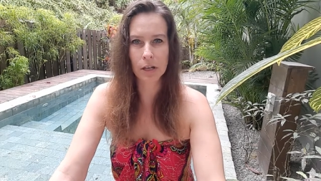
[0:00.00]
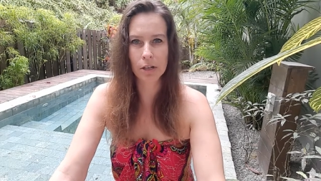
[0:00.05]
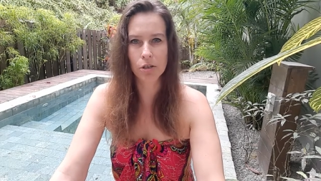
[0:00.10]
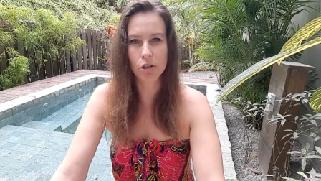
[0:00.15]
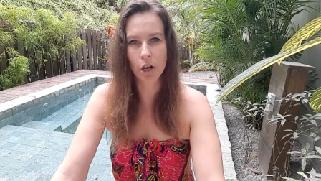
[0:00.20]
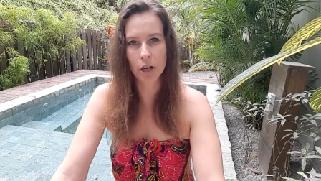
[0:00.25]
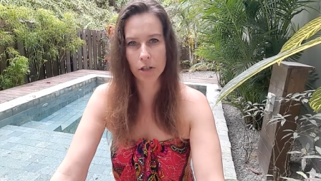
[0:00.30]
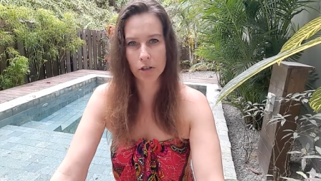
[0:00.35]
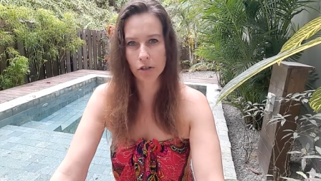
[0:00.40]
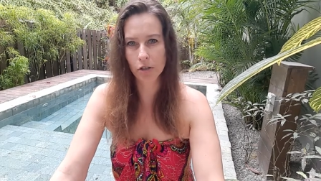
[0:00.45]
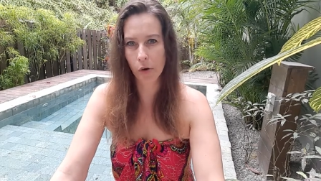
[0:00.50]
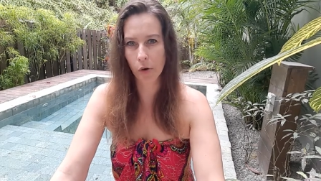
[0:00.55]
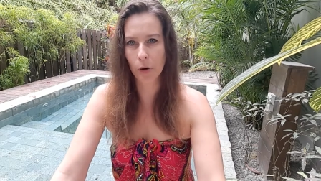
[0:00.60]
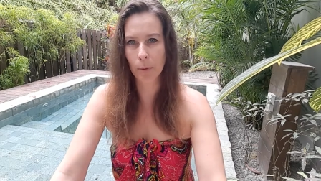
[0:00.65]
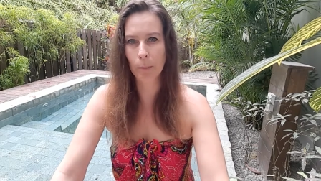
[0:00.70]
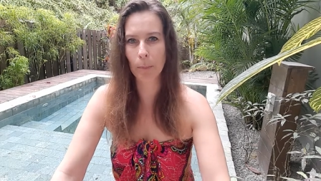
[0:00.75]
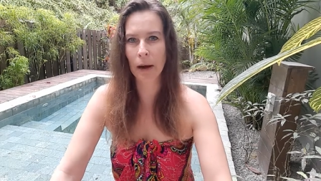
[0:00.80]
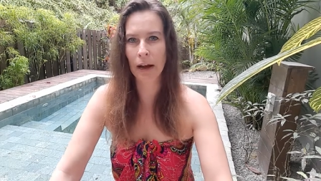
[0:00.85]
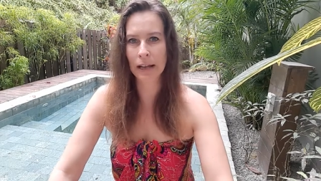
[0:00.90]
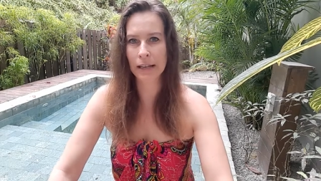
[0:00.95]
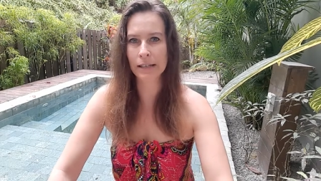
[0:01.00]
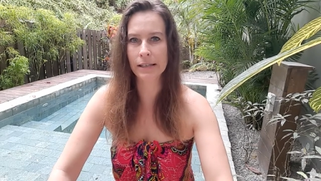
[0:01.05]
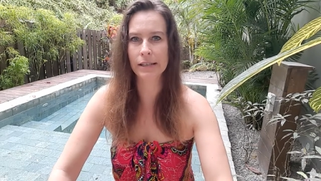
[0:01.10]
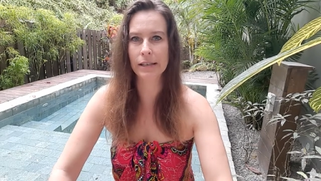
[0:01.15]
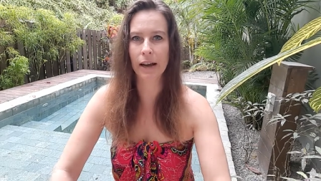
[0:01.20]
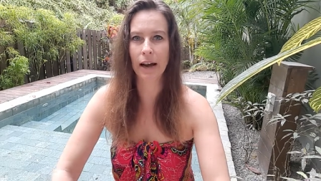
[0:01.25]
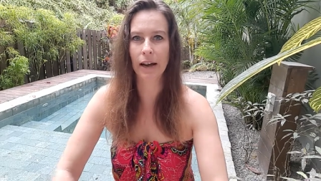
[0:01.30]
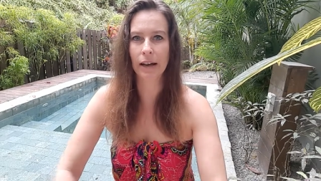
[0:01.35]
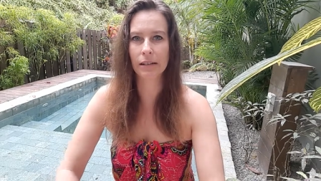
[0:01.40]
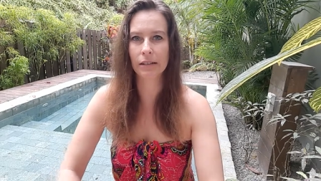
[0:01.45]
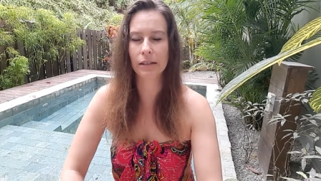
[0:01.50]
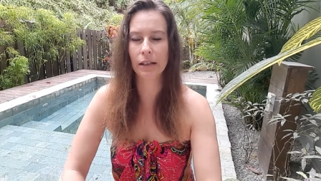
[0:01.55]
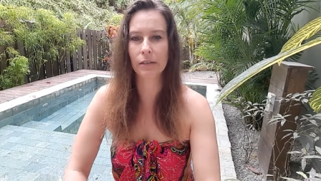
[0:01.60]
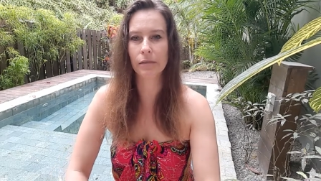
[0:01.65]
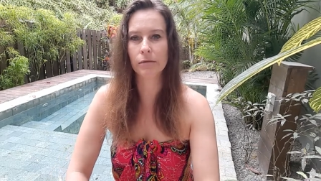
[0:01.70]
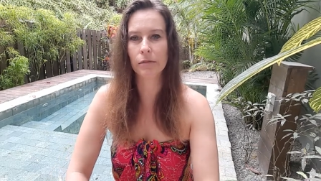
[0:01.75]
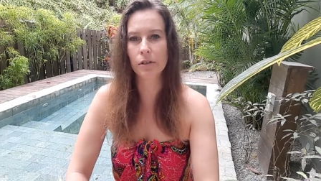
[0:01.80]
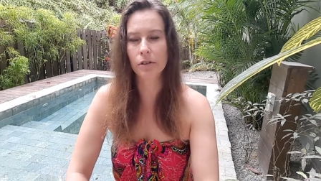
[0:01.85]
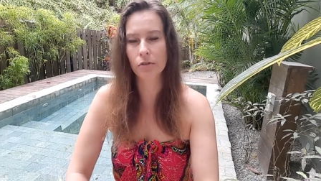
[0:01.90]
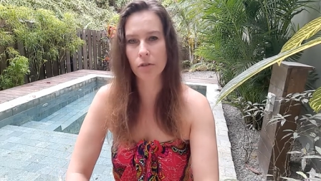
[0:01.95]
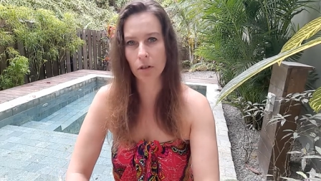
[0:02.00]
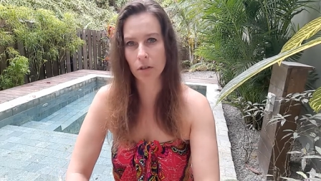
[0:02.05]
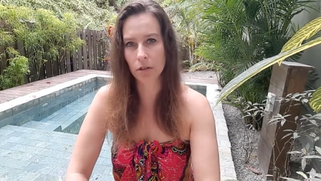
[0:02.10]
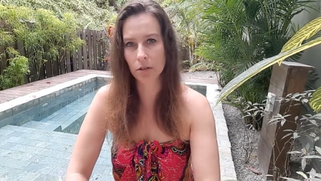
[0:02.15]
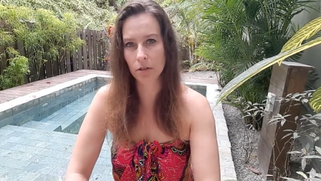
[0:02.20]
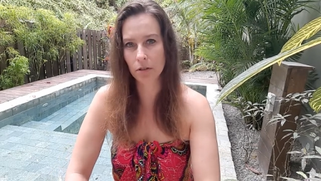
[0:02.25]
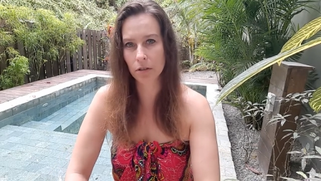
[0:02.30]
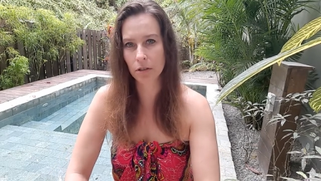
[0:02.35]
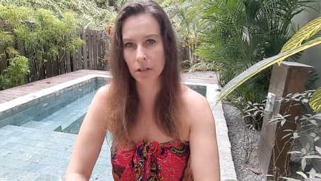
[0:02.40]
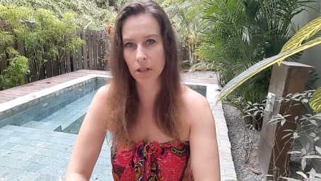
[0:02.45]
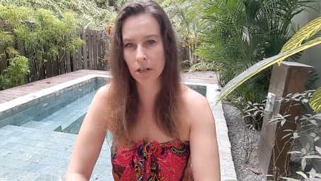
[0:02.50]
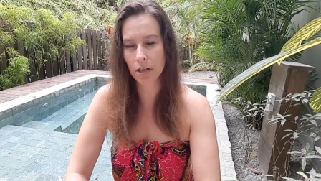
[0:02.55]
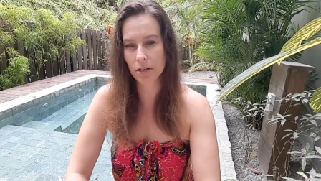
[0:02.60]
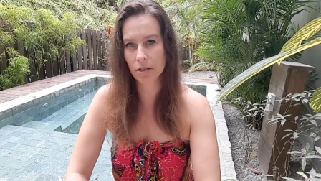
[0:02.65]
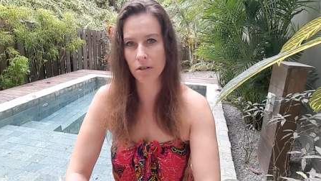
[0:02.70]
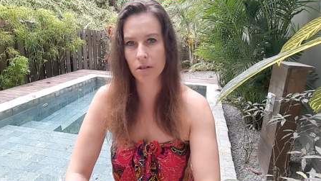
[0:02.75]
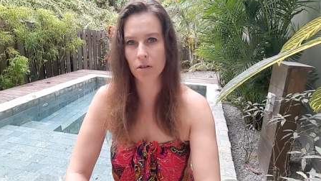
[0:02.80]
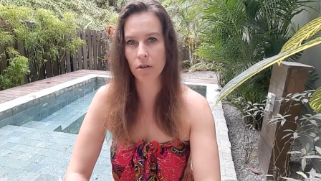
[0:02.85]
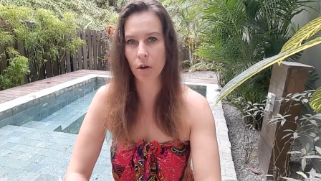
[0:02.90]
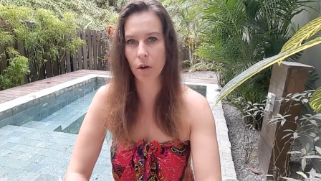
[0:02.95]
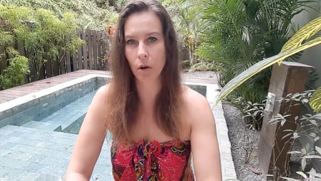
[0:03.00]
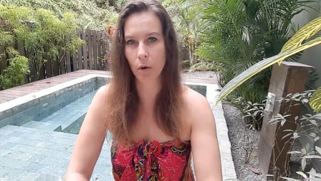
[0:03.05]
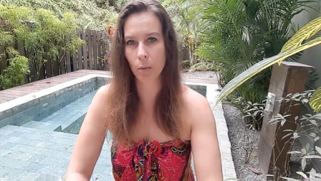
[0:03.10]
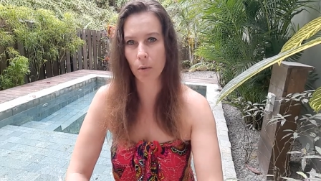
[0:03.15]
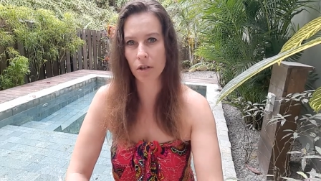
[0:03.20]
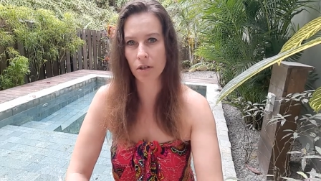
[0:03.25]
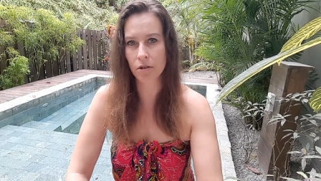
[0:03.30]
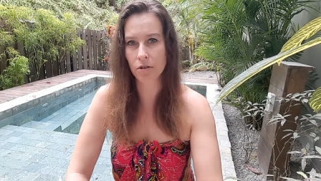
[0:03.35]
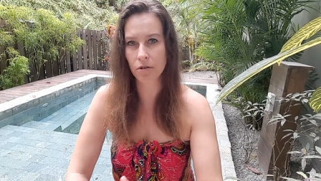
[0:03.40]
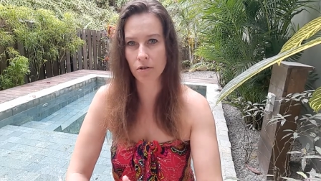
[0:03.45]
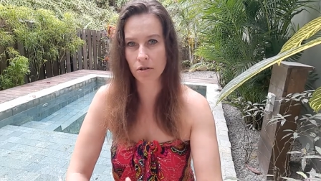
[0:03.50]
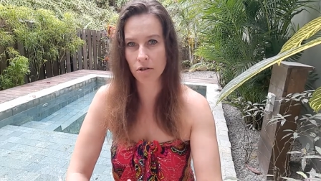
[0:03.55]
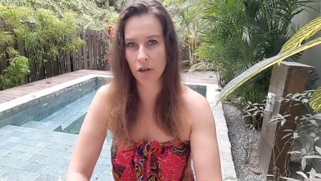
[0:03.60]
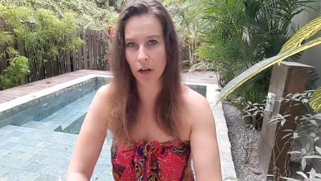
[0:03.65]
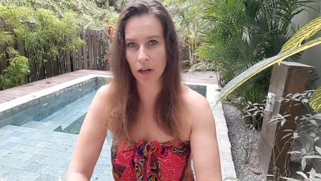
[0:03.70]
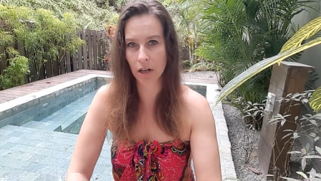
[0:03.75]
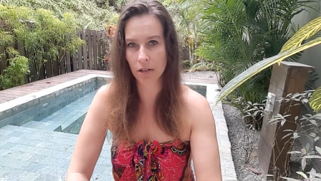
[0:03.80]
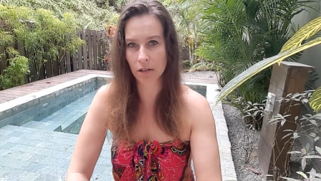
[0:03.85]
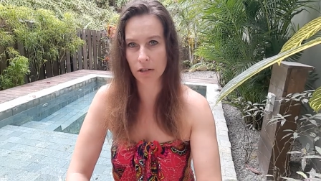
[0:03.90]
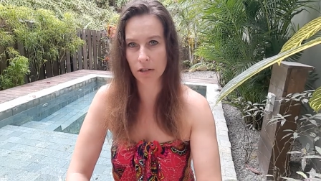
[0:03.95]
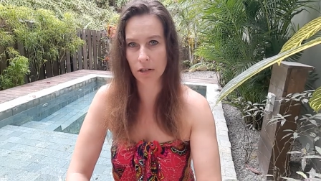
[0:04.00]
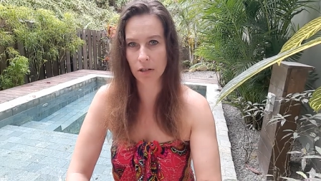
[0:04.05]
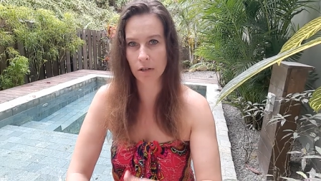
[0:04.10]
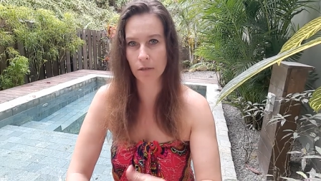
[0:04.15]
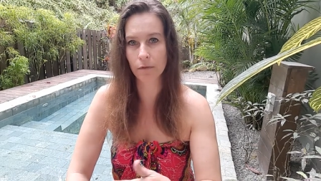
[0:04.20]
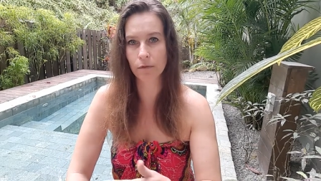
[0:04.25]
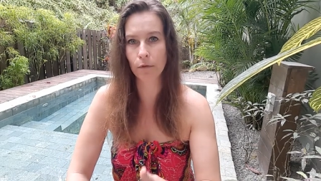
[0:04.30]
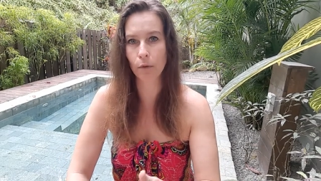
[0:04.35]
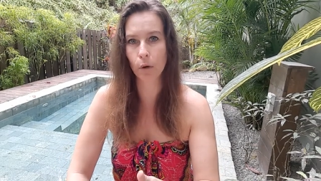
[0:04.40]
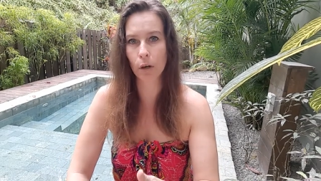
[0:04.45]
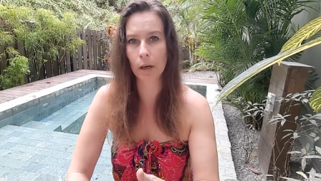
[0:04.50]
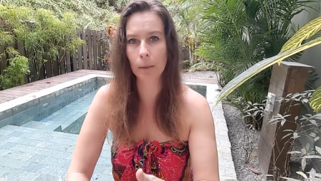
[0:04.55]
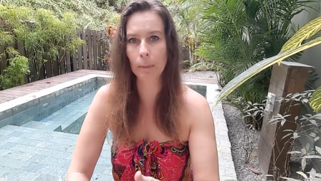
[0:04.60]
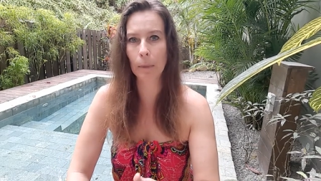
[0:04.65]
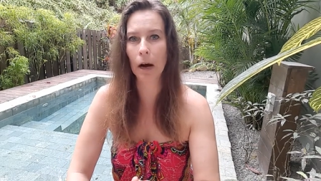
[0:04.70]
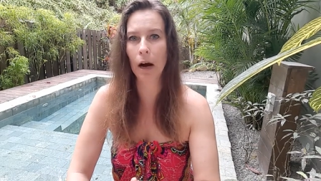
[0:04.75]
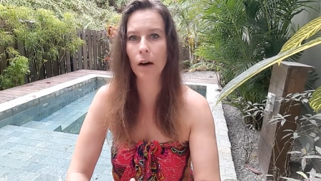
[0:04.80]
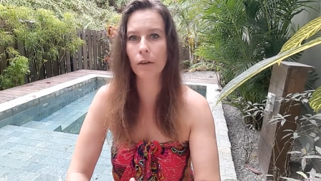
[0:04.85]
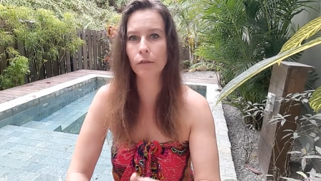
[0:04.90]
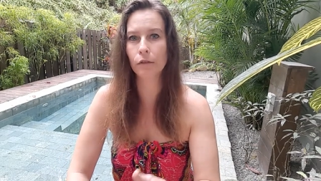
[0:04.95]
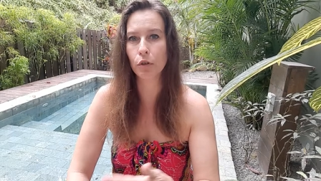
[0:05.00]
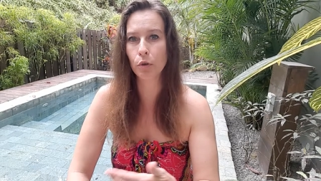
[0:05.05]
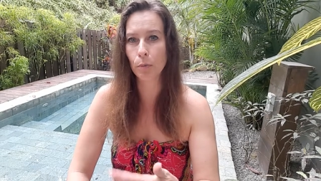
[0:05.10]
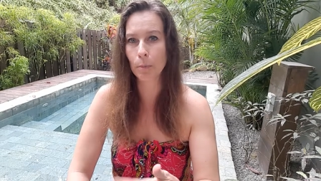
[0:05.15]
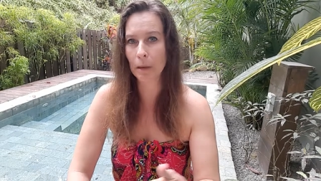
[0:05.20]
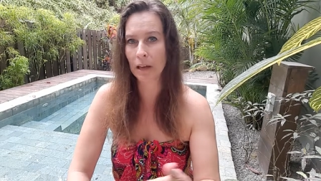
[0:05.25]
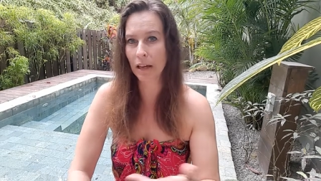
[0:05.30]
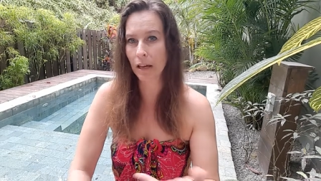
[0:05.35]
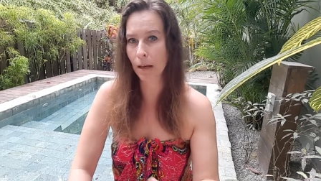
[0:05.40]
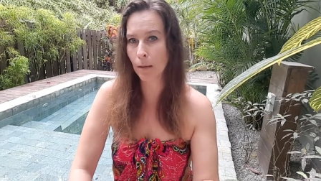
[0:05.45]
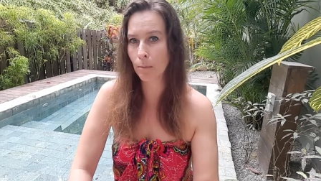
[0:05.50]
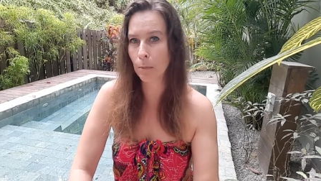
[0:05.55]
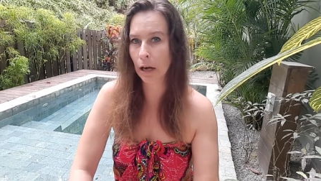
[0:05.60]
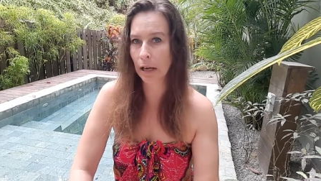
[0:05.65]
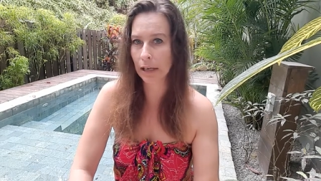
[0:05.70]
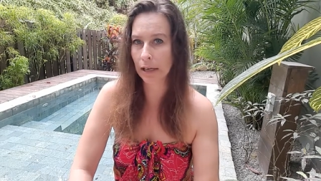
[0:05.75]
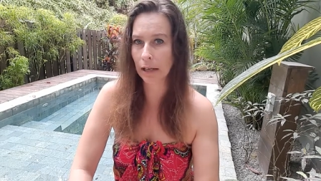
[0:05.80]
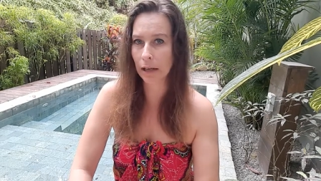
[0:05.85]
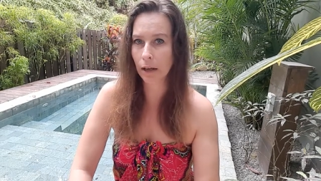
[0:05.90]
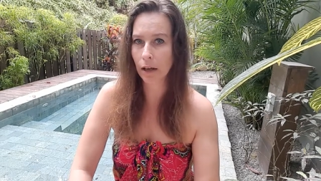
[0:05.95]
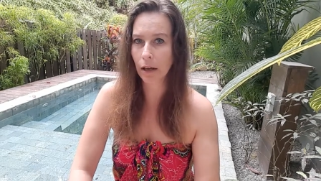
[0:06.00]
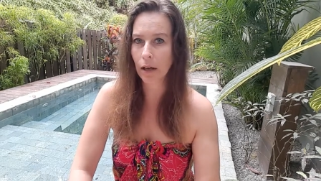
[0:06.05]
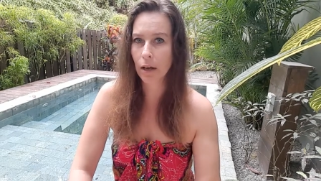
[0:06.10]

adjust your mindset that results isn't always just in the form of you making money